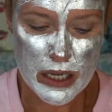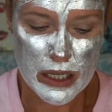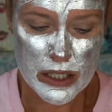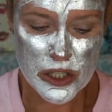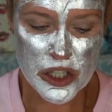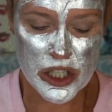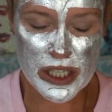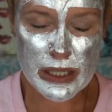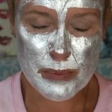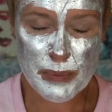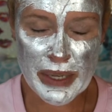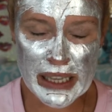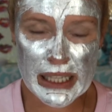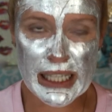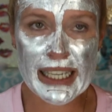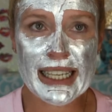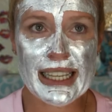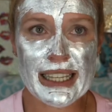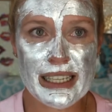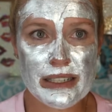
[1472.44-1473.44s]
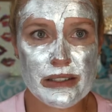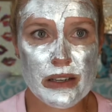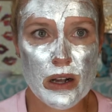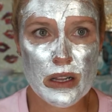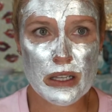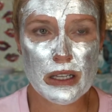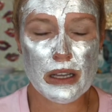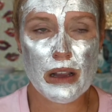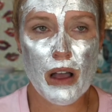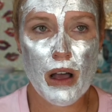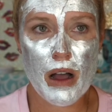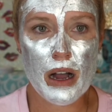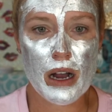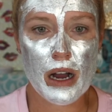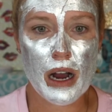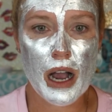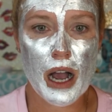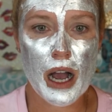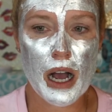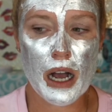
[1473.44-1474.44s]
she's been like this all
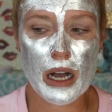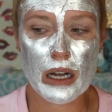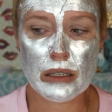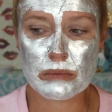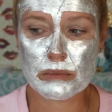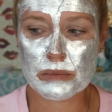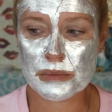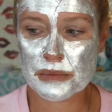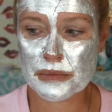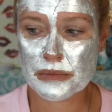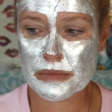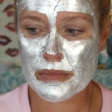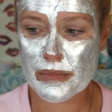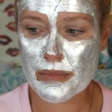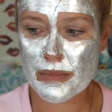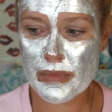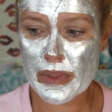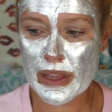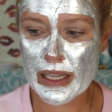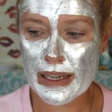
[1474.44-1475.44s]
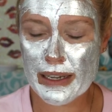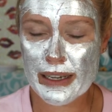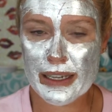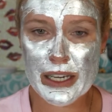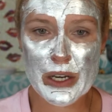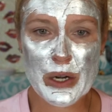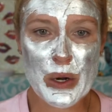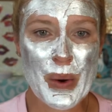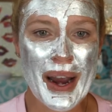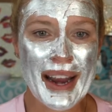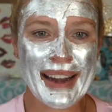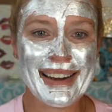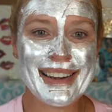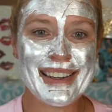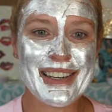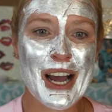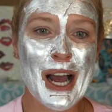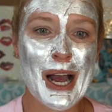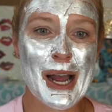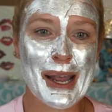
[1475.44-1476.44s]
along. Um, you know,
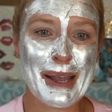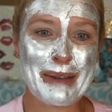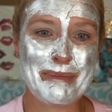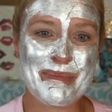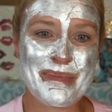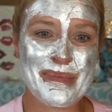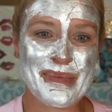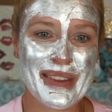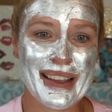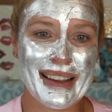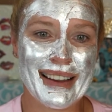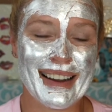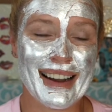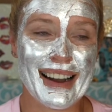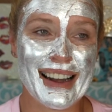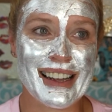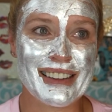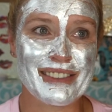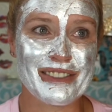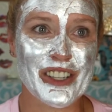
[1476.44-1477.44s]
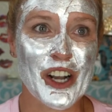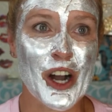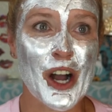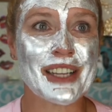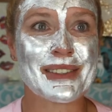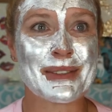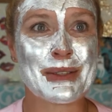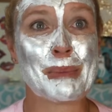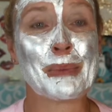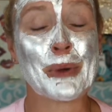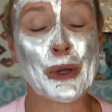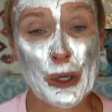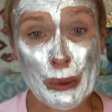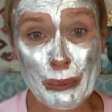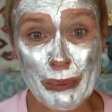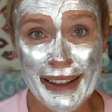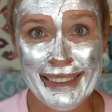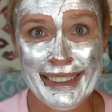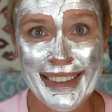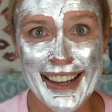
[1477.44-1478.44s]
anytime I've gotten something good in
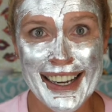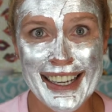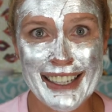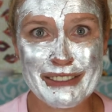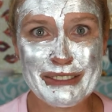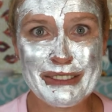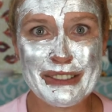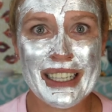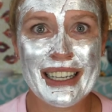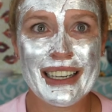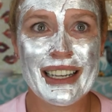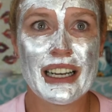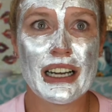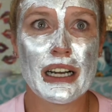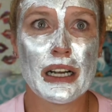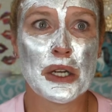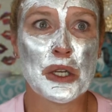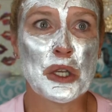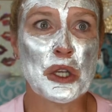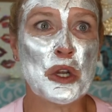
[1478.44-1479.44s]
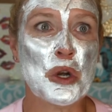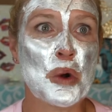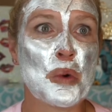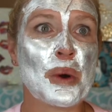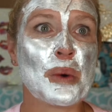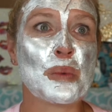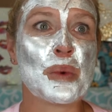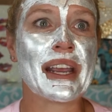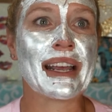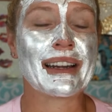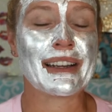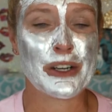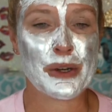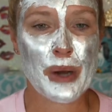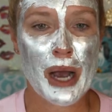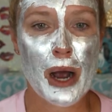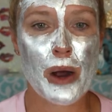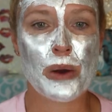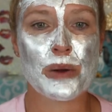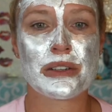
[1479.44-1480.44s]
my life, you know, when we get a new
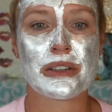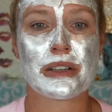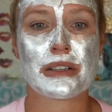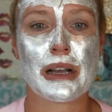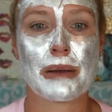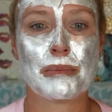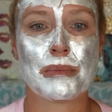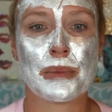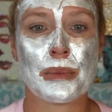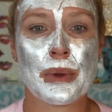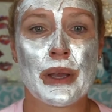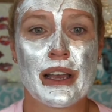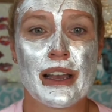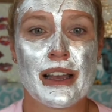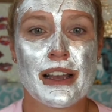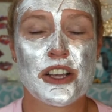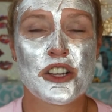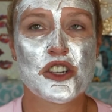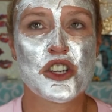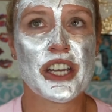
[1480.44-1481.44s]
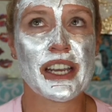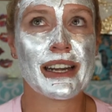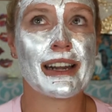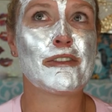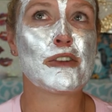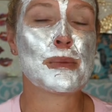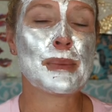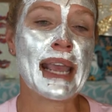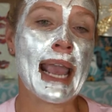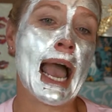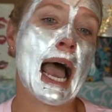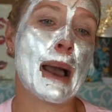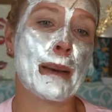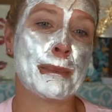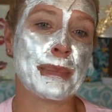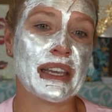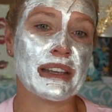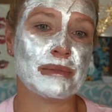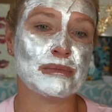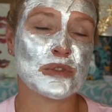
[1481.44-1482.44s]
house or something, she can never be
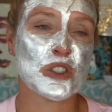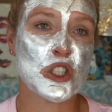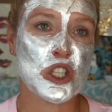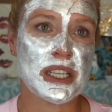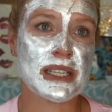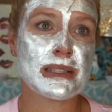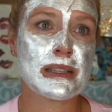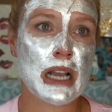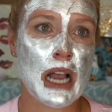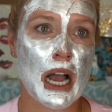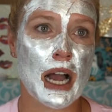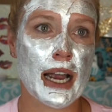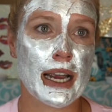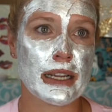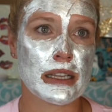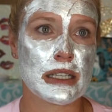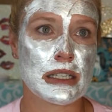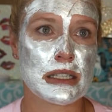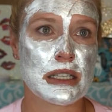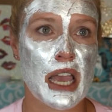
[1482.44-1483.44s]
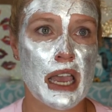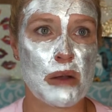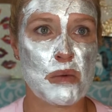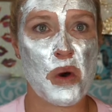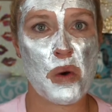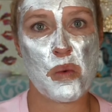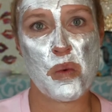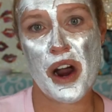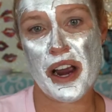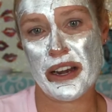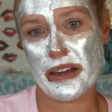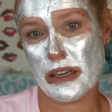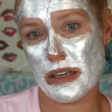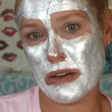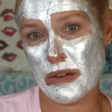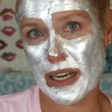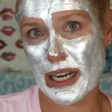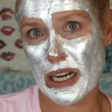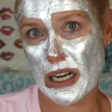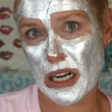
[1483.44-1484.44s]
happy. She's the kind that's like, well, why do
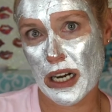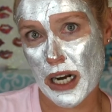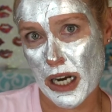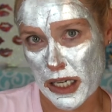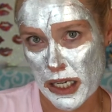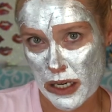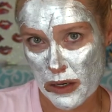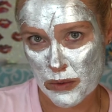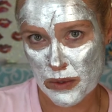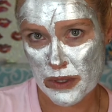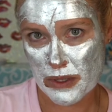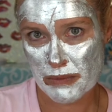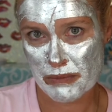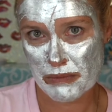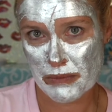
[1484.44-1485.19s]
you get it and I don't?